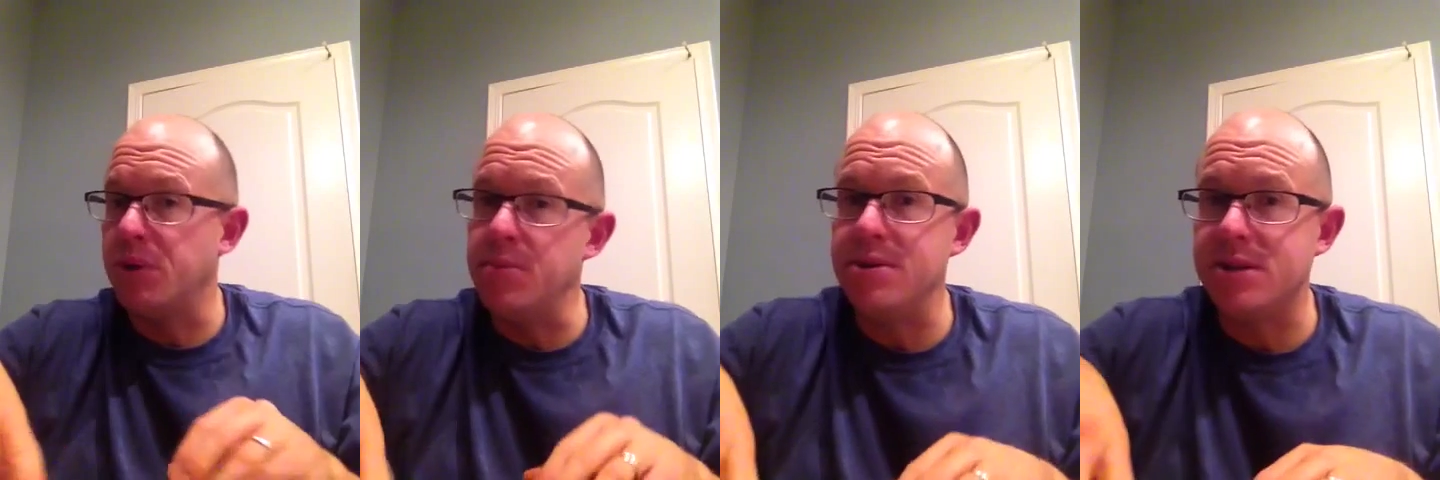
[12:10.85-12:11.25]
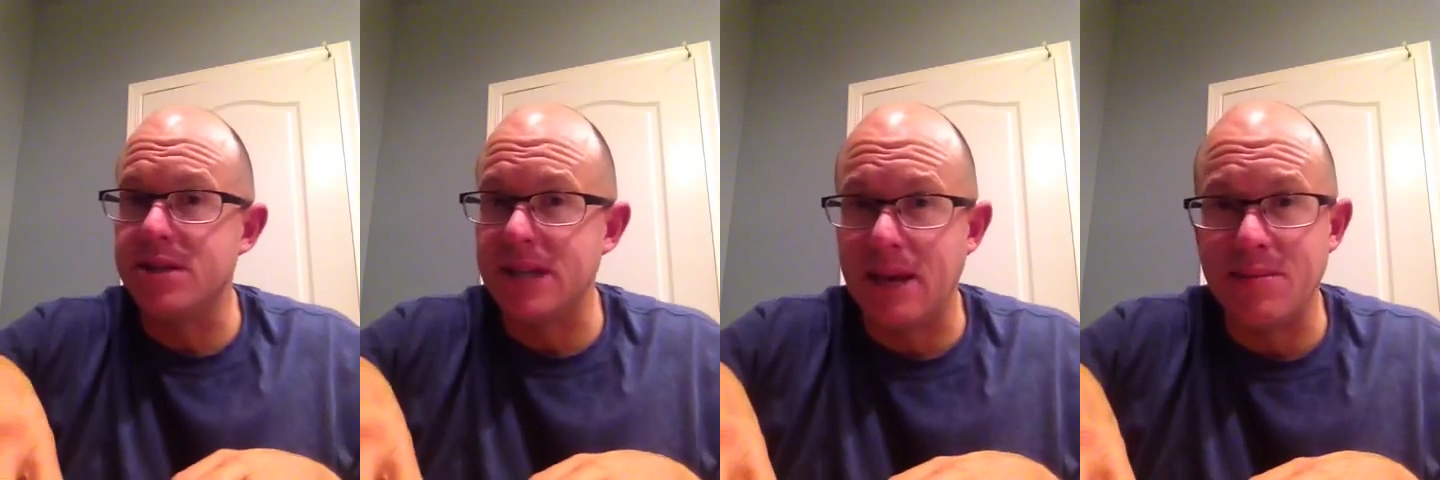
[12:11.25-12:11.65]
pretty much the
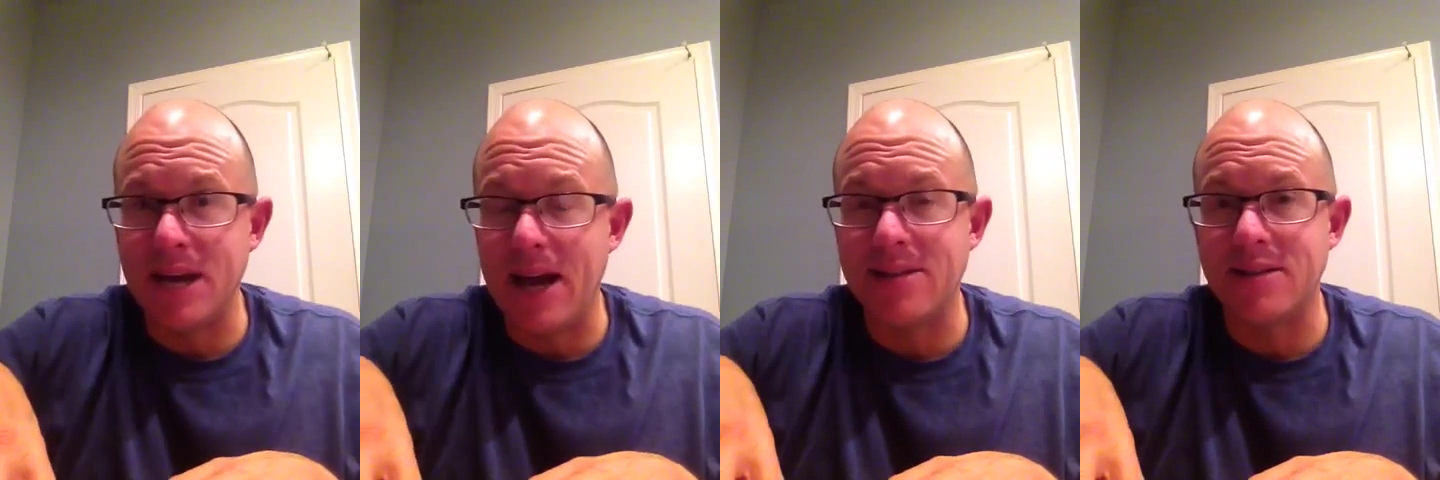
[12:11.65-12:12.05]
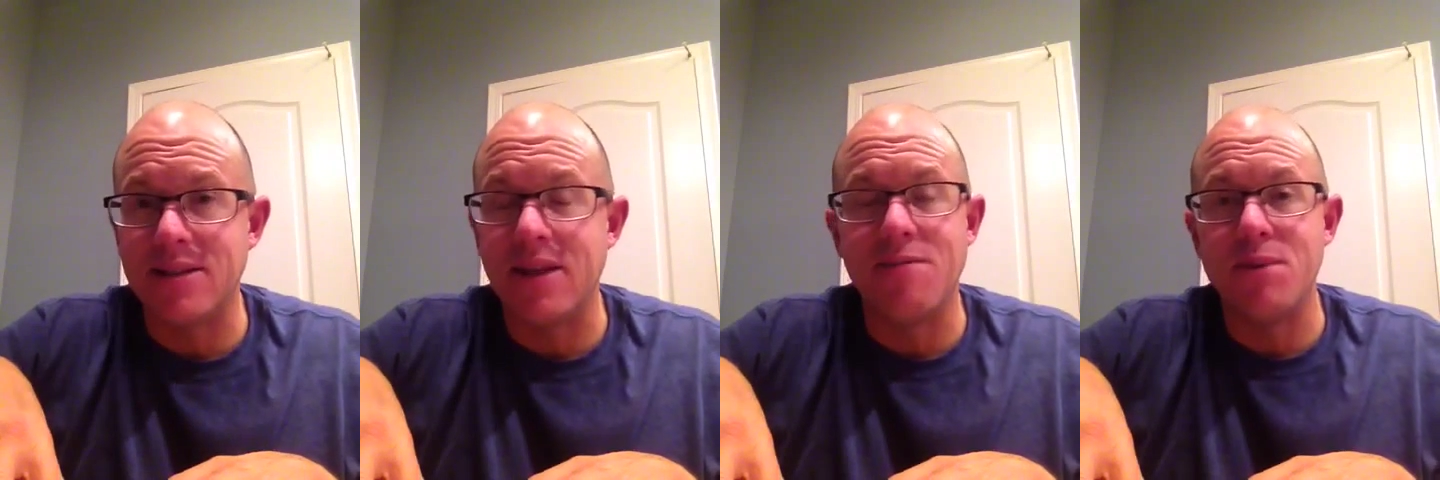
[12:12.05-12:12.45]
same task
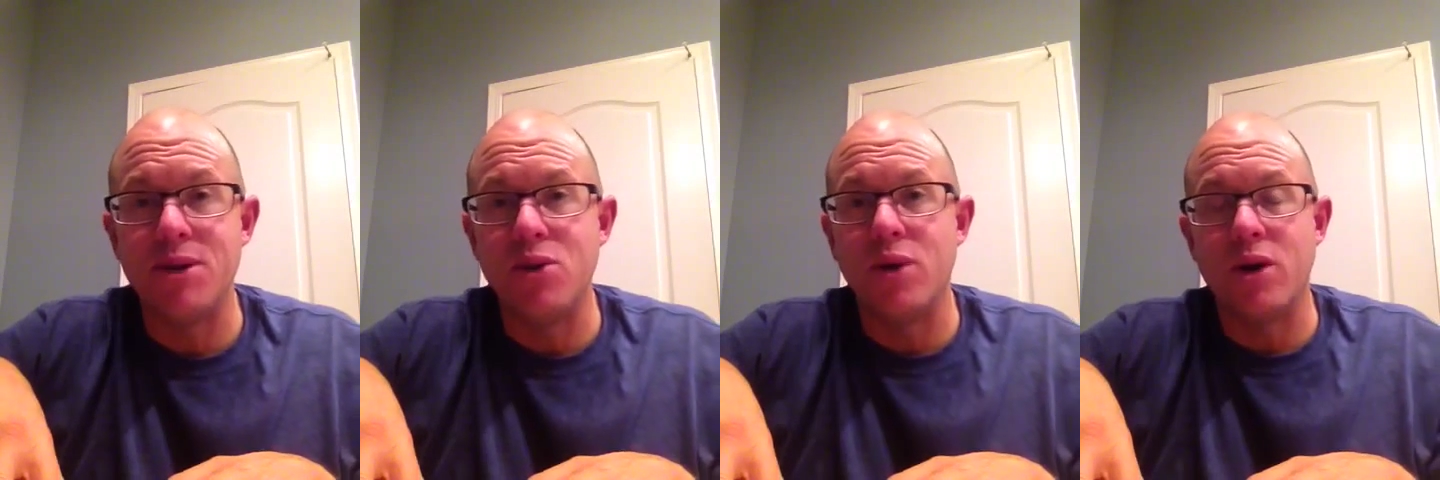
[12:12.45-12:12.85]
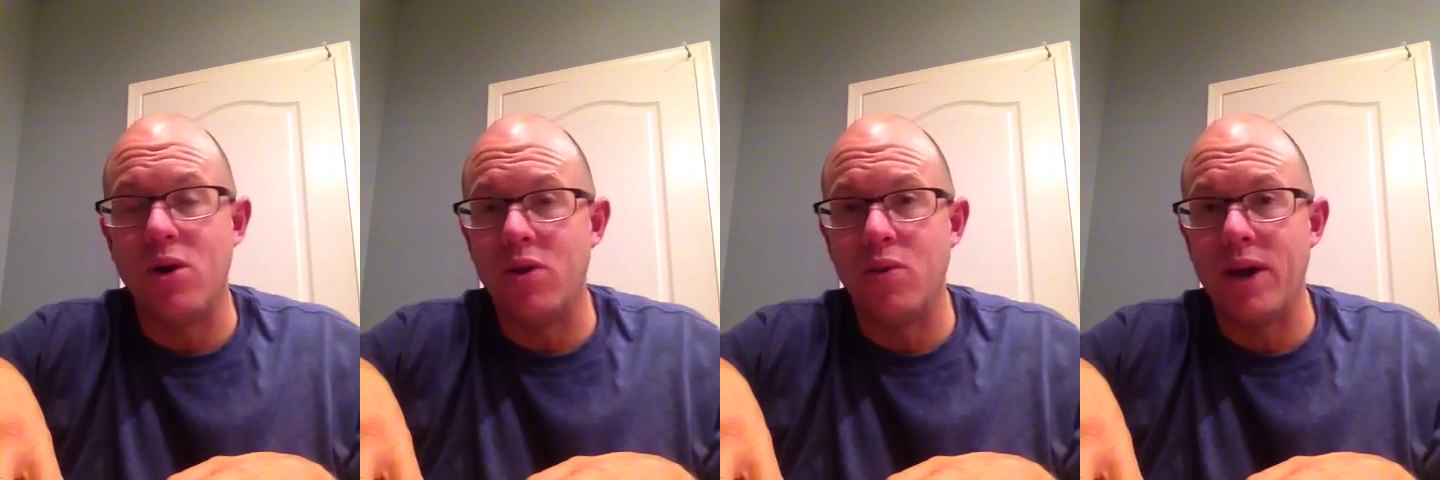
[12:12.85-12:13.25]
that they've been doing
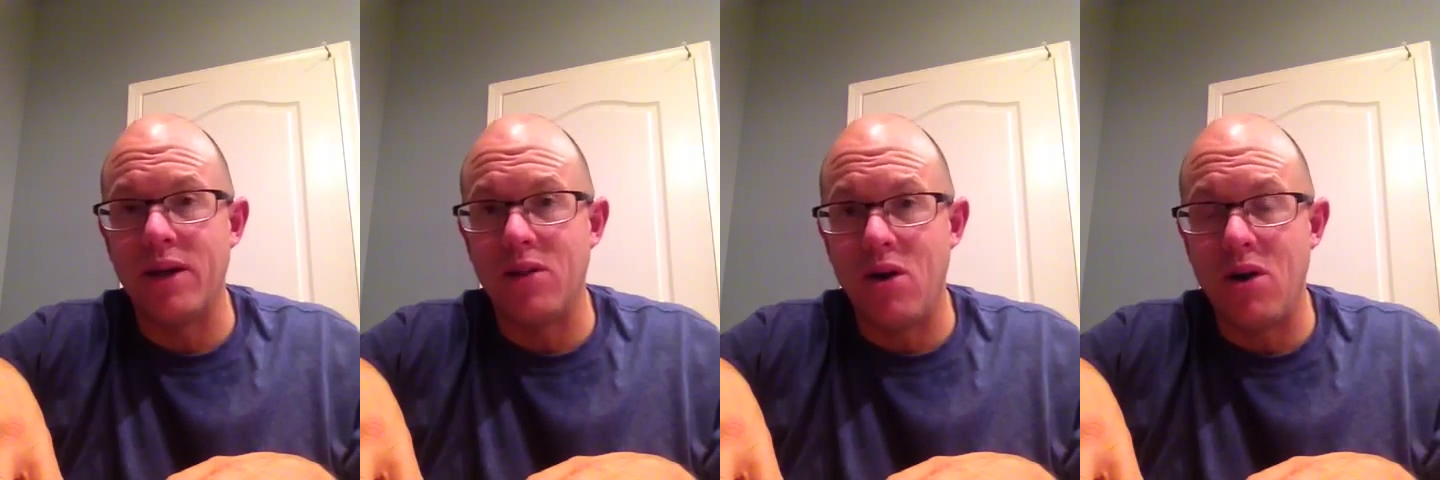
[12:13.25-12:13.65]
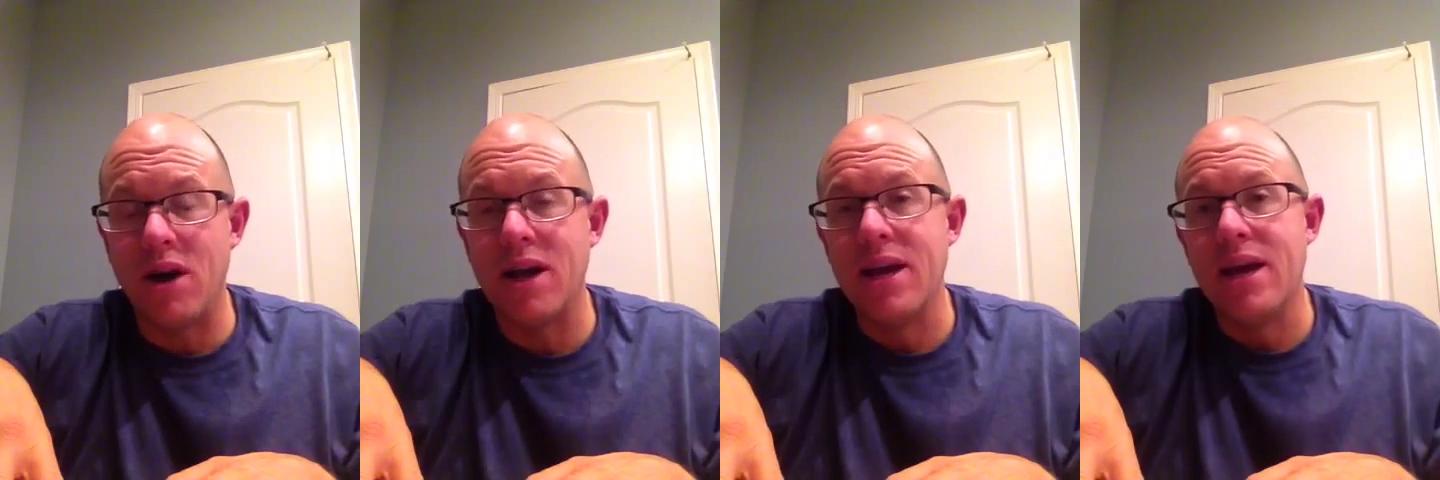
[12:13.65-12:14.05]
all the way along